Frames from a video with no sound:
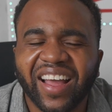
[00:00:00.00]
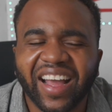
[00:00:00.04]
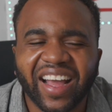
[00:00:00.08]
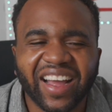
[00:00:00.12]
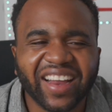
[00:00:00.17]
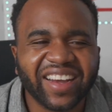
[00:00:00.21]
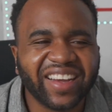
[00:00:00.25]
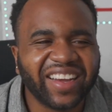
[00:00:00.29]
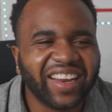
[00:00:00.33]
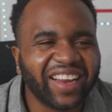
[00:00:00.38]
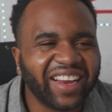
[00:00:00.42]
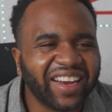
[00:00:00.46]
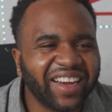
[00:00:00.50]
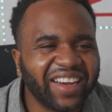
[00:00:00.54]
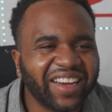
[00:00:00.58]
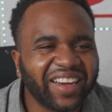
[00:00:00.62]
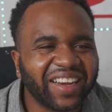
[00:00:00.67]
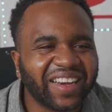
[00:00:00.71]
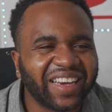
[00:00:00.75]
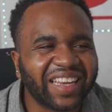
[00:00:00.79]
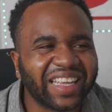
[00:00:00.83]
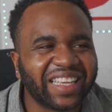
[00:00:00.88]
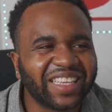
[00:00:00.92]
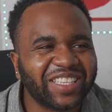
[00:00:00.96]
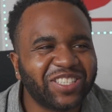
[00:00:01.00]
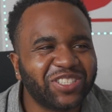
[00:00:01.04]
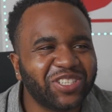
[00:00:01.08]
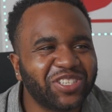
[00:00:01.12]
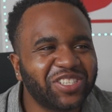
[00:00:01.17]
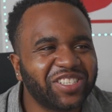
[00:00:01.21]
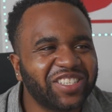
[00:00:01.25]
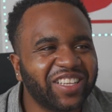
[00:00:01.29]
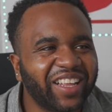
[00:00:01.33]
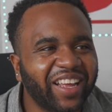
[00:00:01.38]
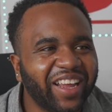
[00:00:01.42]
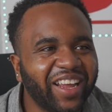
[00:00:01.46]
And then it's
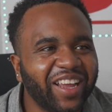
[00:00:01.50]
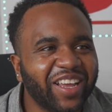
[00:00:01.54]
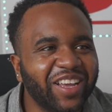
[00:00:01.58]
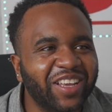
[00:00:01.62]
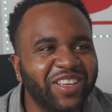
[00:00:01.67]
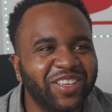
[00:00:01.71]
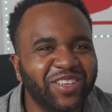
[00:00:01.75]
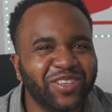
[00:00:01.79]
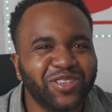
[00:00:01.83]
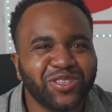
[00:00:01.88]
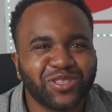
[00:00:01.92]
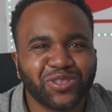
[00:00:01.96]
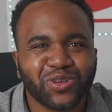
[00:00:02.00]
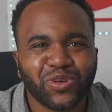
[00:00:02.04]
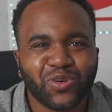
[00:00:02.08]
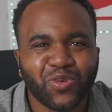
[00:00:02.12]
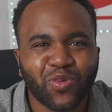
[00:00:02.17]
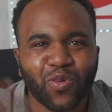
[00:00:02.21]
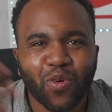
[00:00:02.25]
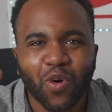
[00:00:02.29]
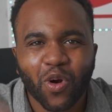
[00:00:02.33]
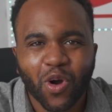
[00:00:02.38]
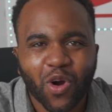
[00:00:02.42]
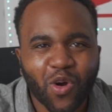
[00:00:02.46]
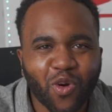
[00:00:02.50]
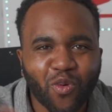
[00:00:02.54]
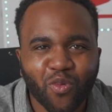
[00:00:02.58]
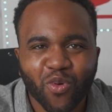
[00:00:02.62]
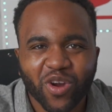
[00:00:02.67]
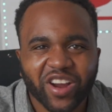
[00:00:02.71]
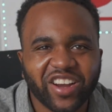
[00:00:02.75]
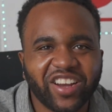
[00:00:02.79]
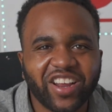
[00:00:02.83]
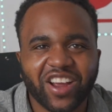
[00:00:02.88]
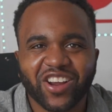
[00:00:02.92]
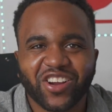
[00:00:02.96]
just like, you just go want to
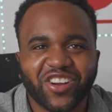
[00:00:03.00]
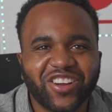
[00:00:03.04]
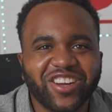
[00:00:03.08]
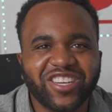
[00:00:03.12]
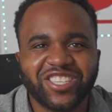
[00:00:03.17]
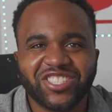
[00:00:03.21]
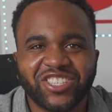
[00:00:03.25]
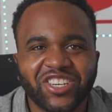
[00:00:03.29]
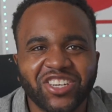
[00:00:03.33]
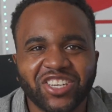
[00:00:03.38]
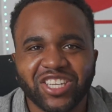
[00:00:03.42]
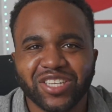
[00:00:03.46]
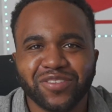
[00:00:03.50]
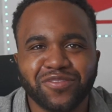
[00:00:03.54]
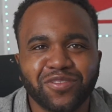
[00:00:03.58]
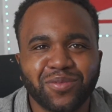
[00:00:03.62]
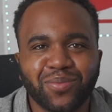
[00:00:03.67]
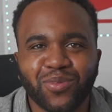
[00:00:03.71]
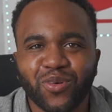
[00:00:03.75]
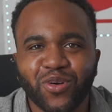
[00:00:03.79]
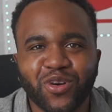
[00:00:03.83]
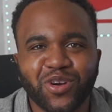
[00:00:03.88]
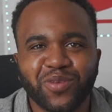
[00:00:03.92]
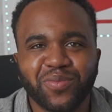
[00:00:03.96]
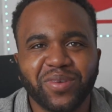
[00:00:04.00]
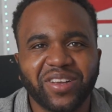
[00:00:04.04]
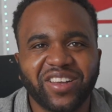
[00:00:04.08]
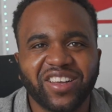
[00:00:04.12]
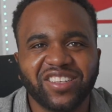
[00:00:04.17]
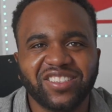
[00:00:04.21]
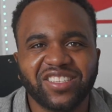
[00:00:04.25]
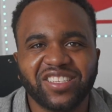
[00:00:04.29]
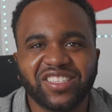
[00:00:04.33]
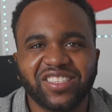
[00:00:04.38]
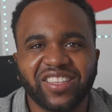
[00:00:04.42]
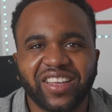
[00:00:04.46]
wear that gray shirt even more,
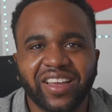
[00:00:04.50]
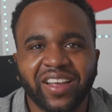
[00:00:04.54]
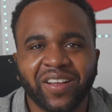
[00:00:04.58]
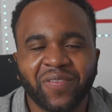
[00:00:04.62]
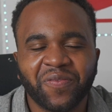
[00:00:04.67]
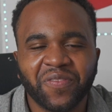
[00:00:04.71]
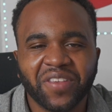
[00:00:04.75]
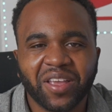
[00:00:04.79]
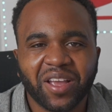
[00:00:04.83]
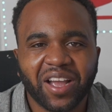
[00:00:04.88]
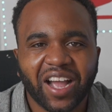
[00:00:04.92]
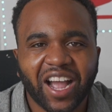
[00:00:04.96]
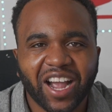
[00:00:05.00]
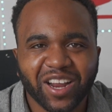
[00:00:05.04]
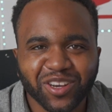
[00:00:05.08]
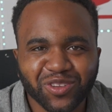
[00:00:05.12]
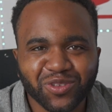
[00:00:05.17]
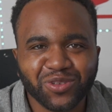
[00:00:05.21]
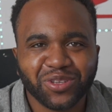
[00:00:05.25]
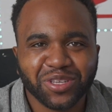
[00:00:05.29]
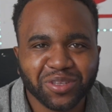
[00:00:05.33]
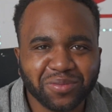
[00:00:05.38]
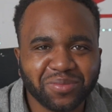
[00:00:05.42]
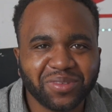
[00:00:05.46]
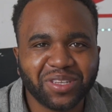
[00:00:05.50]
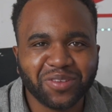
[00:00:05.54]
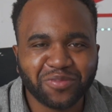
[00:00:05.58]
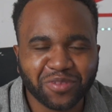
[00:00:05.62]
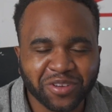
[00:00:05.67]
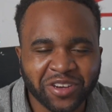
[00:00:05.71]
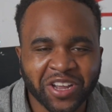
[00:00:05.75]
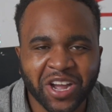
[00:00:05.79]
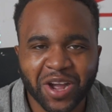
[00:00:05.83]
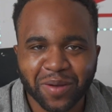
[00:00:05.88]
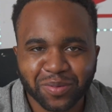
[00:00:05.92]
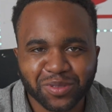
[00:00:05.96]
because it's like, had you
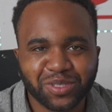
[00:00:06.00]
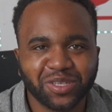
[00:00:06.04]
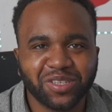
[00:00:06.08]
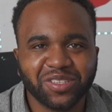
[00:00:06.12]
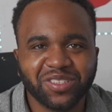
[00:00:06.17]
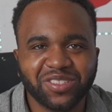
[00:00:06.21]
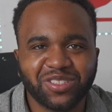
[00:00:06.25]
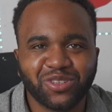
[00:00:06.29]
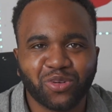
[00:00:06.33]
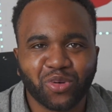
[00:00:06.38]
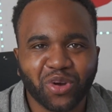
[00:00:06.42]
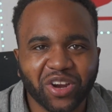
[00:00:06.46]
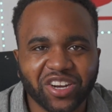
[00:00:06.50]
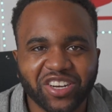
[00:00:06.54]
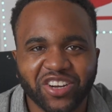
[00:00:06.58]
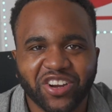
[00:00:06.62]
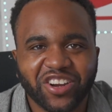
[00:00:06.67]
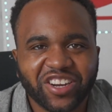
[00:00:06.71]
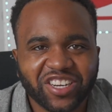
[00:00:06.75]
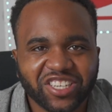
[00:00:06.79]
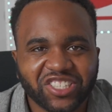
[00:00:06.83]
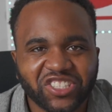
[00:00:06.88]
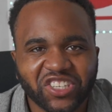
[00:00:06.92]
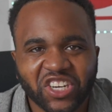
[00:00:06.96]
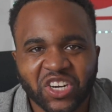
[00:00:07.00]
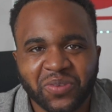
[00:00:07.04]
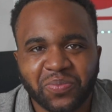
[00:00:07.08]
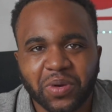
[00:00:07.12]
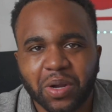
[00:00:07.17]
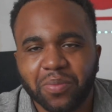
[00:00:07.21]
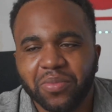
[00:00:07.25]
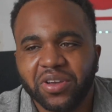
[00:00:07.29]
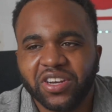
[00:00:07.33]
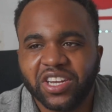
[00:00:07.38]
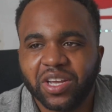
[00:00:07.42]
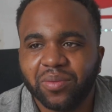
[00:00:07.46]
given the option to wear the gray shirt,
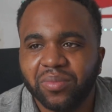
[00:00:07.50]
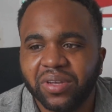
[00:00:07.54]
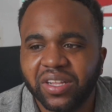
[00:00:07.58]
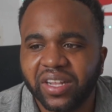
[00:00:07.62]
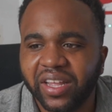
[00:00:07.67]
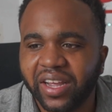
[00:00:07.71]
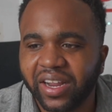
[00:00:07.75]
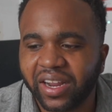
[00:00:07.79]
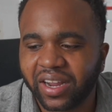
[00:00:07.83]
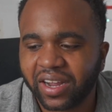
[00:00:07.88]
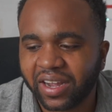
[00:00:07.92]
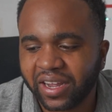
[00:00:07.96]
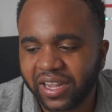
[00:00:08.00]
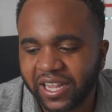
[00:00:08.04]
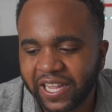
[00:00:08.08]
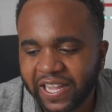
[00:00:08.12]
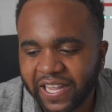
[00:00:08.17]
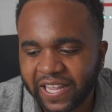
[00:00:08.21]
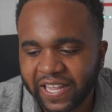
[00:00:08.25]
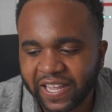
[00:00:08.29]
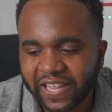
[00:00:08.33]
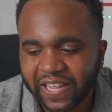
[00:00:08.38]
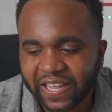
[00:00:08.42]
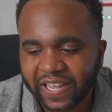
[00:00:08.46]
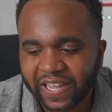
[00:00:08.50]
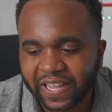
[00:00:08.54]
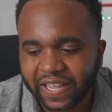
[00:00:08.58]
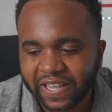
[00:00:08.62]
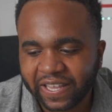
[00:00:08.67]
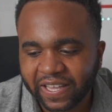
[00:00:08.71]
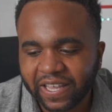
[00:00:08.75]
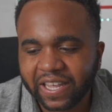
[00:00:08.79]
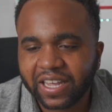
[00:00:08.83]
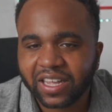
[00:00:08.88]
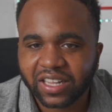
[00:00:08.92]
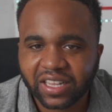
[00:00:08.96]
probably they'll be like,
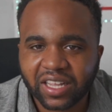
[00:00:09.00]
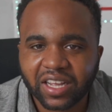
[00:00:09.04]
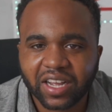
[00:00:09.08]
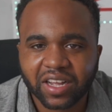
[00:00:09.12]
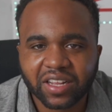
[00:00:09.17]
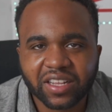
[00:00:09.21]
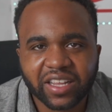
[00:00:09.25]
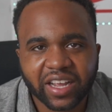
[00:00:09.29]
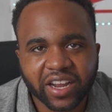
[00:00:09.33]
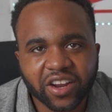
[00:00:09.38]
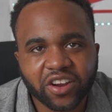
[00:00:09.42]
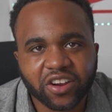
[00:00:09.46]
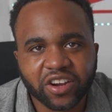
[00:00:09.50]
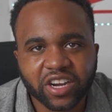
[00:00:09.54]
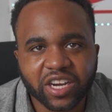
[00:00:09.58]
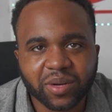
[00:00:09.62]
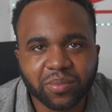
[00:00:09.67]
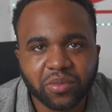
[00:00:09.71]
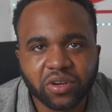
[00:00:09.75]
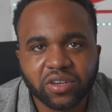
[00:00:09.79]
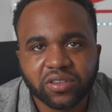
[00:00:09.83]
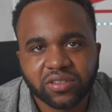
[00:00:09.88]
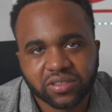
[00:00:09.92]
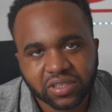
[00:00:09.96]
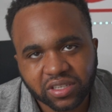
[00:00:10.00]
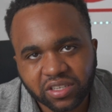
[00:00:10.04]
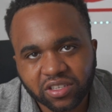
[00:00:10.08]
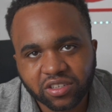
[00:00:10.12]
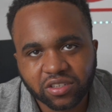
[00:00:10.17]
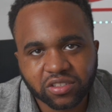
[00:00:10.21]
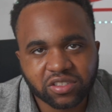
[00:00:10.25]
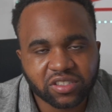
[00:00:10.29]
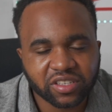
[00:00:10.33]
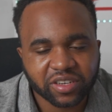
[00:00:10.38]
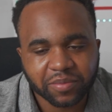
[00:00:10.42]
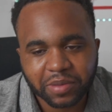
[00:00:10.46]
yeah, I like gray, but you
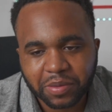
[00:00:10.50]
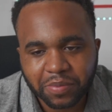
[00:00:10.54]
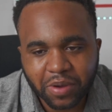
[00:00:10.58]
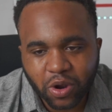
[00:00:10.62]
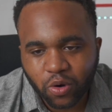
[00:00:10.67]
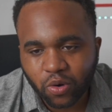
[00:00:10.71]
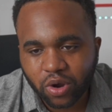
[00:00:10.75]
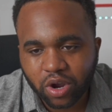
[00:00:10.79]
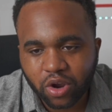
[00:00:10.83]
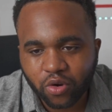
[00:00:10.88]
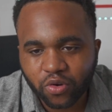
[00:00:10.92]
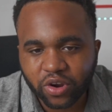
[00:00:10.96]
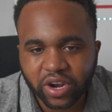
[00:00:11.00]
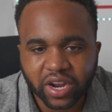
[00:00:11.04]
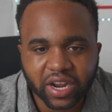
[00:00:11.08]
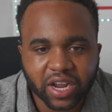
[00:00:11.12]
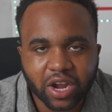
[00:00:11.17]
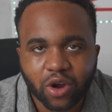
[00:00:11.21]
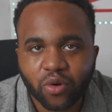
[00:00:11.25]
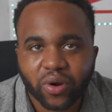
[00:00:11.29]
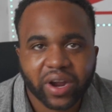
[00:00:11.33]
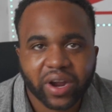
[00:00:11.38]
know, maybe I want to wear like a